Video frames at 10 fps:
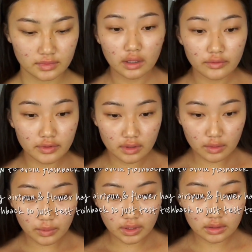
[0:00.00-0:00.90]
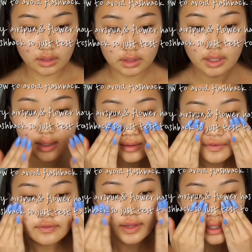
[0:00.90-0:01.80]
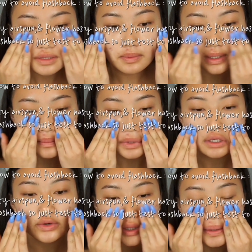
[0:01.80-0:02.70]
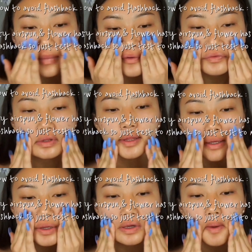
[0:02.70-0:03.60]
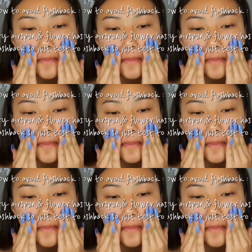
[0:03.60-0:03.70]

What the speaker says: If you don't want to look like Flashback Mary, I feel like